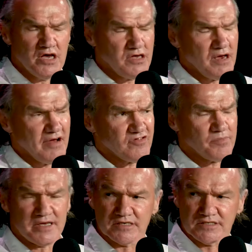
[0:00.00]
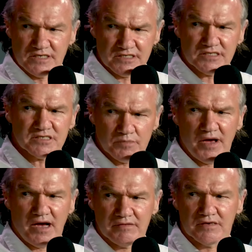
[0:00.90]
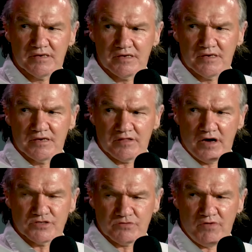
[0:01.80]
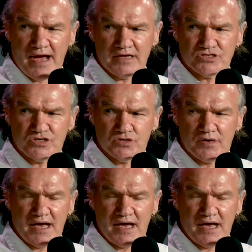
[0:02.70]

you have to make decisions about those around you.